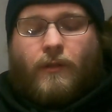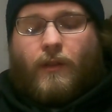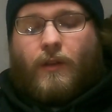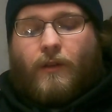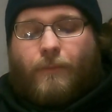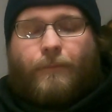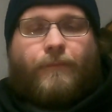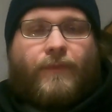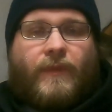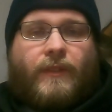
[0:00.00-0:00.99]

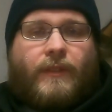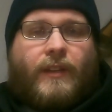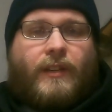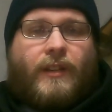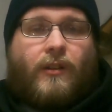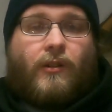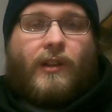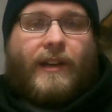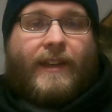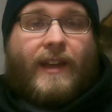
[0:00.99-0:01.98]
They did all
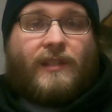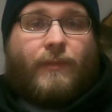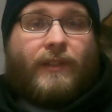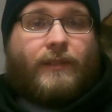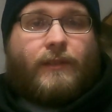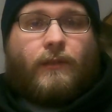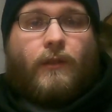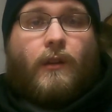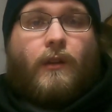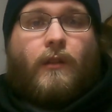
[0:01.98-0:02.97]
Icast baits
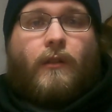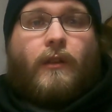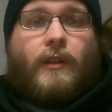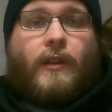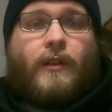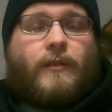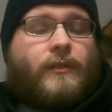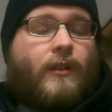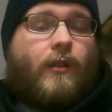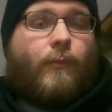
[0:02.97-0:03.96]
in here,
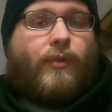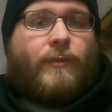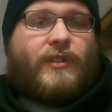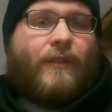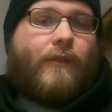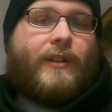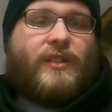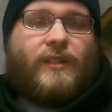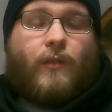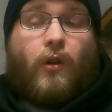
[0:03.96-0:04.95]
so pretty much every
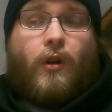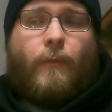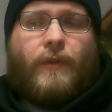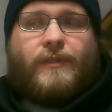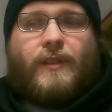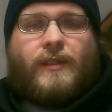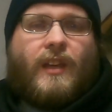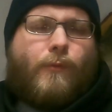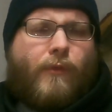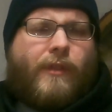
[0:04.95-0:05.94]
region's almost the
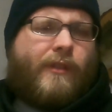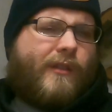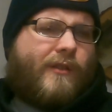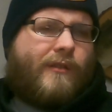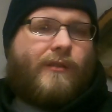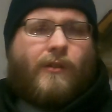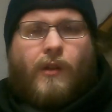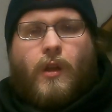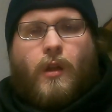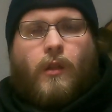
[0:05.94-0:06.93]
same with a
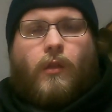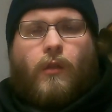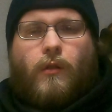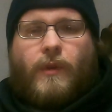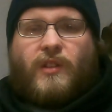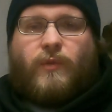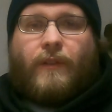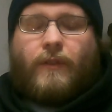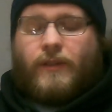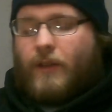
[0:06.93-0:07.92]
little bit of tweak
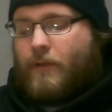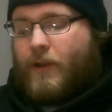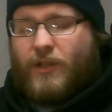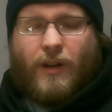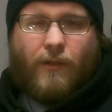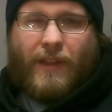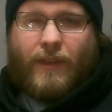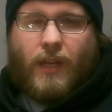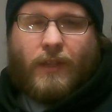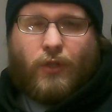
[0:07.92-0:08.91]
from the southern region. I don't think
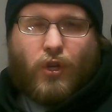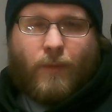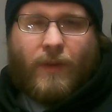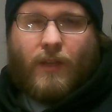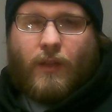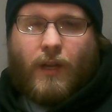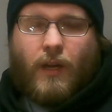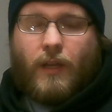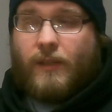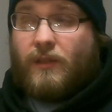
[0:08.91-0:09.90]
they got the jerk bait. They
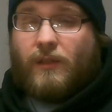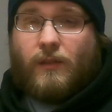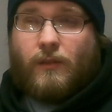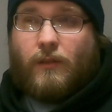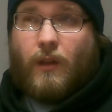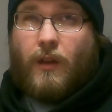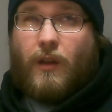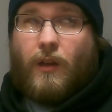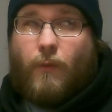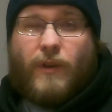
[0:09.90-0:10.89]
got,
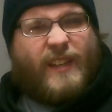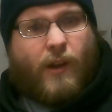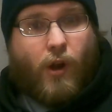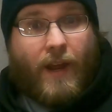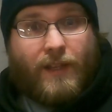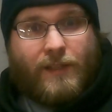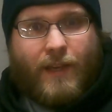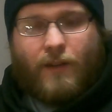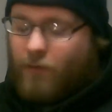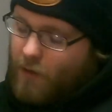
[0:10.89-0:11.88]
I want to say, a crank
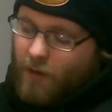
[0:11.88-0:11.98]
instead.